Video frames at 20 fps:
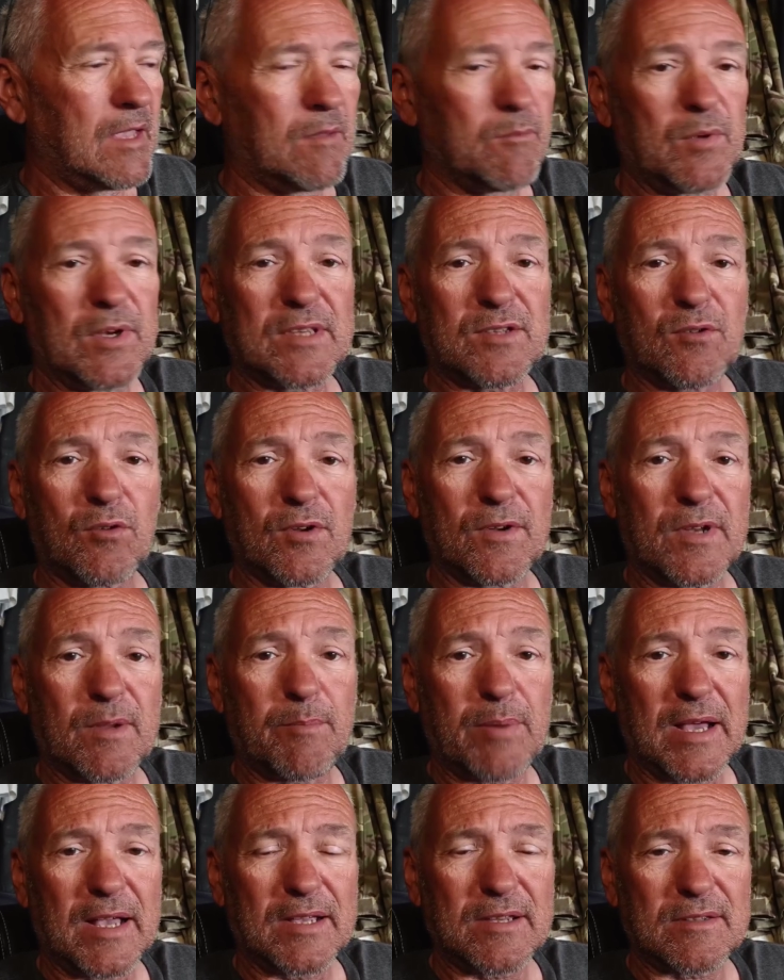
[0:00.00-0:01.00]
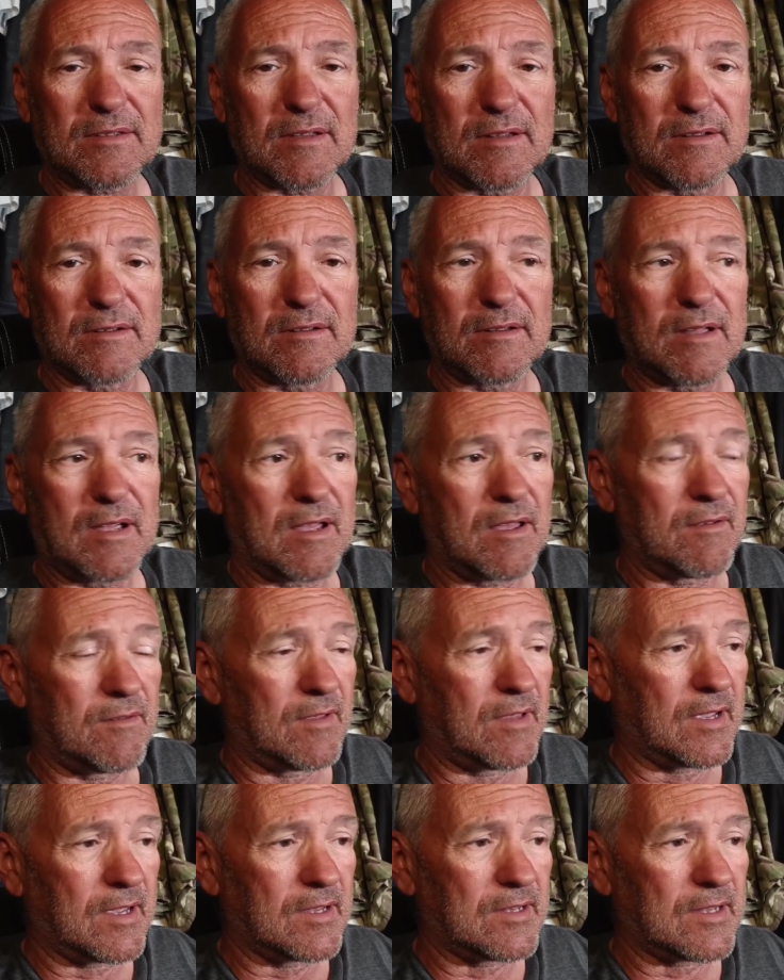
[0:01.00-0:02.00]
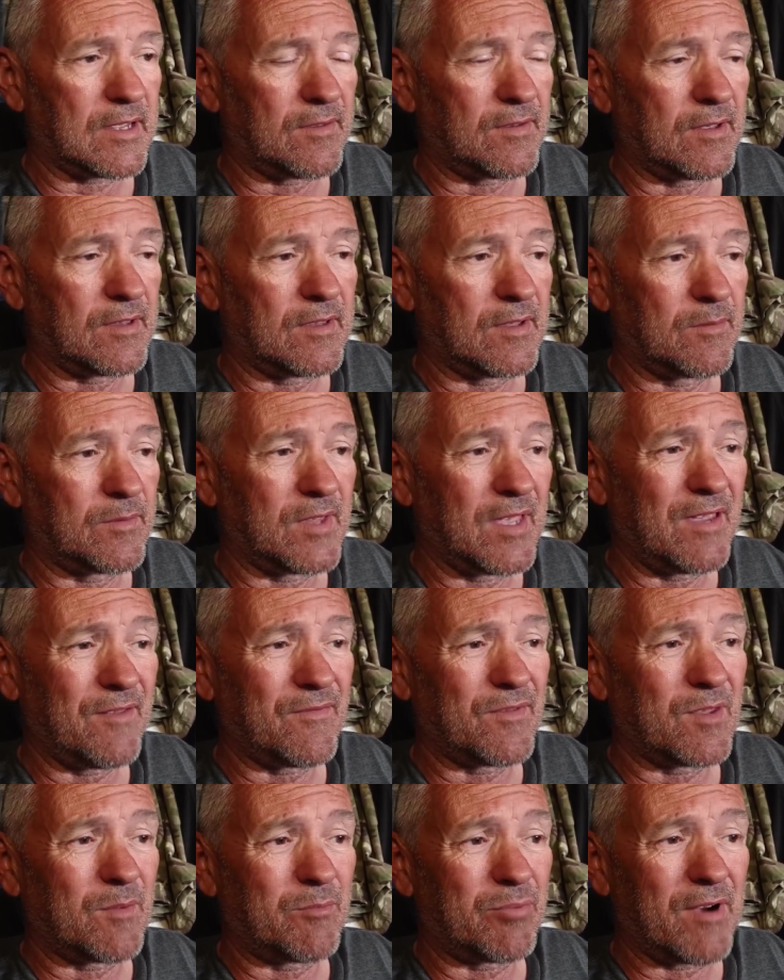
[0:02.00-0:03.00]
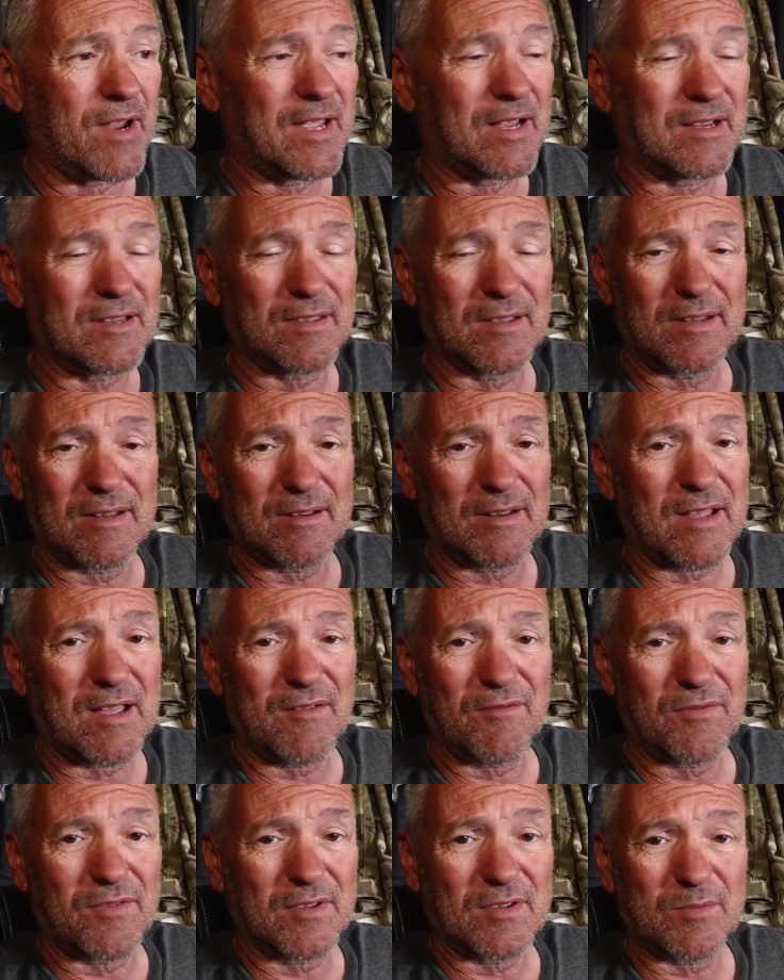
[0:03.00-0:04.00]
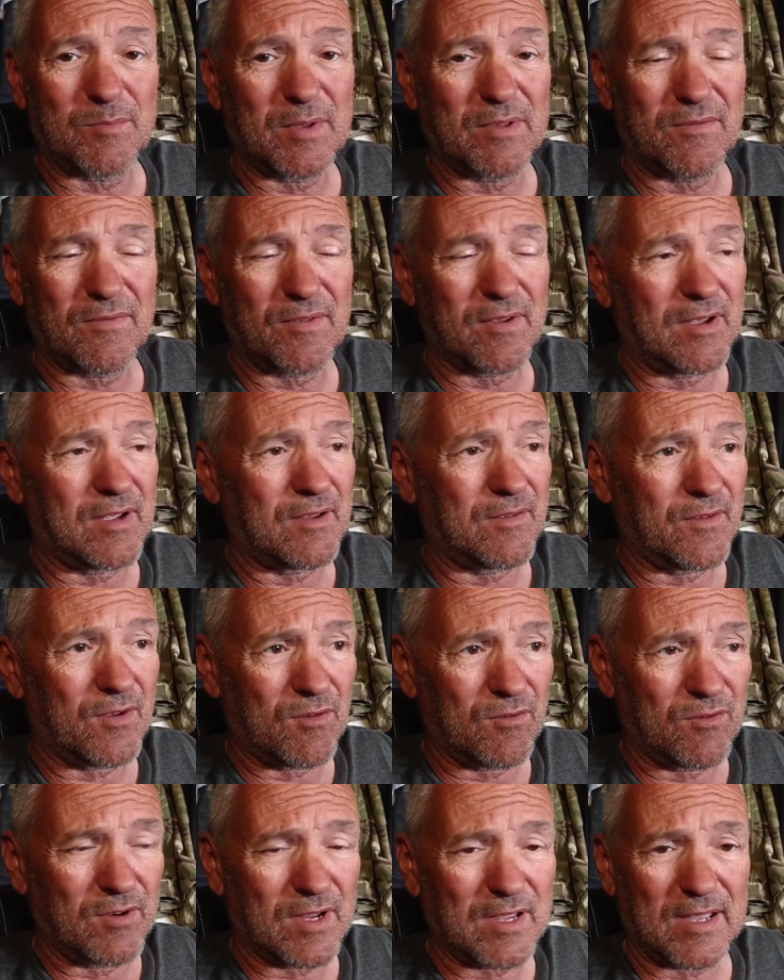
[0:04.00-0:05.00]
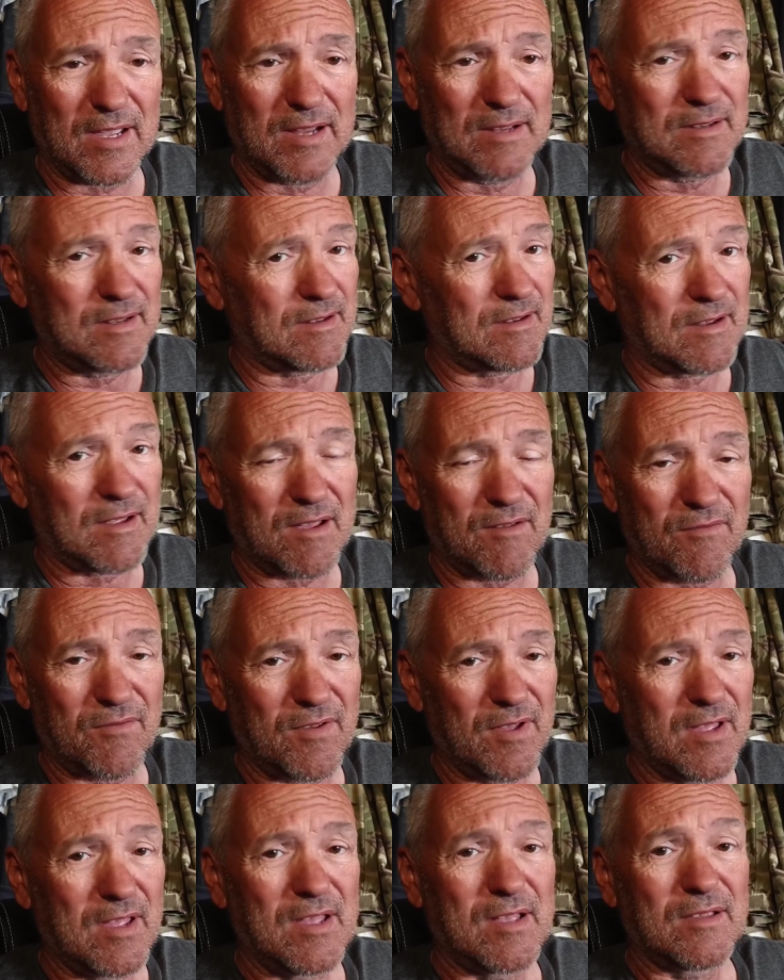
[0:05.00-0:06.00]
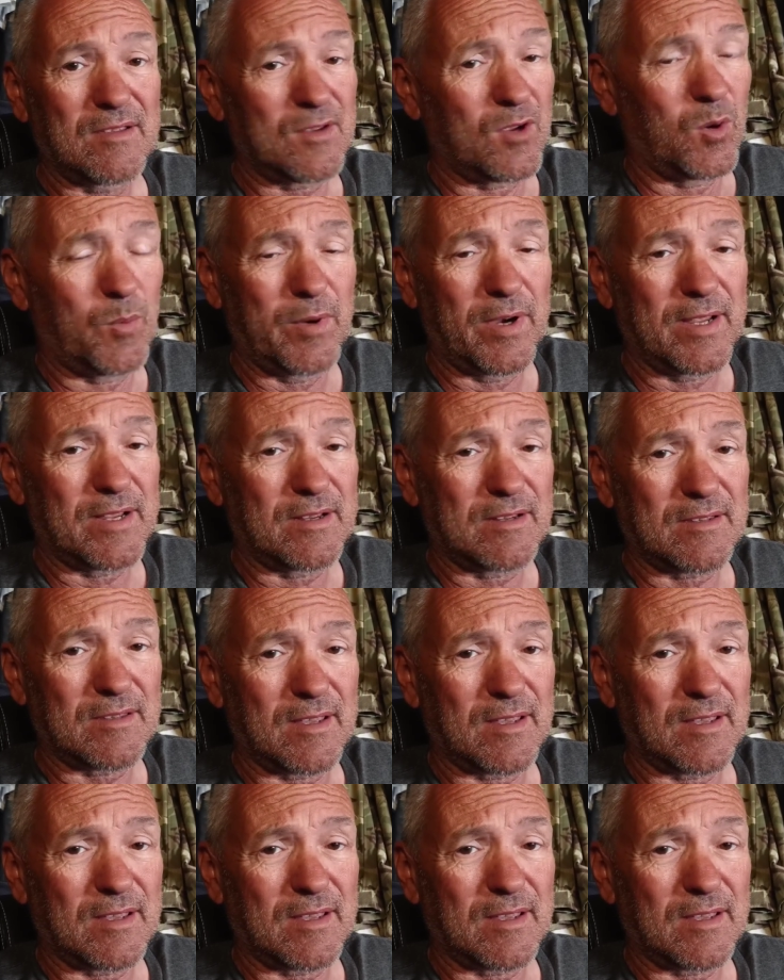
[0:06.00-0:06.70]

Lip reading: But it's all in the past, and like I said, even the brakes, they didn't have, the Spitfire and the Hurricane didn't have toe brakes.